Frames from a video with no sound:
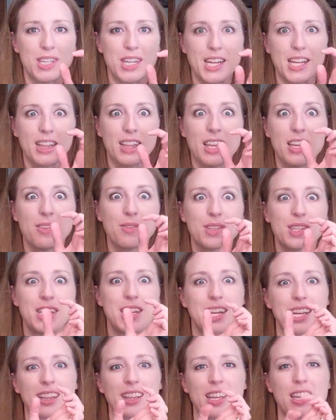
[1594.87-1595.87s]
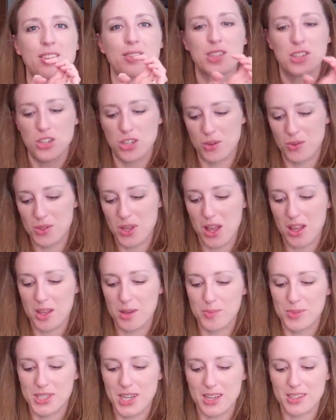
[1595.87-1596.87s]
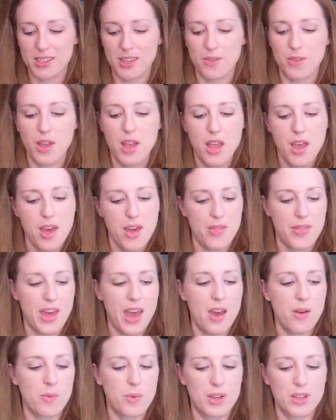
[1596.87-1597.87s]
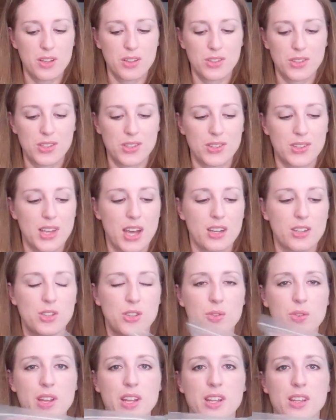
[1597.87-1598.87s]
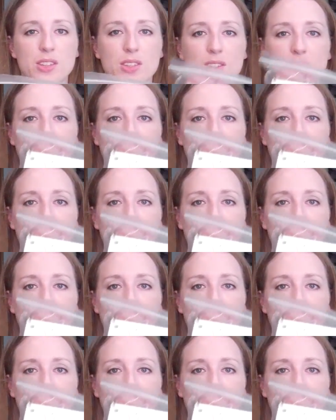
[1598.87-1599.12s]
so she was knitting leaves, and she was all obsessive. That was Sock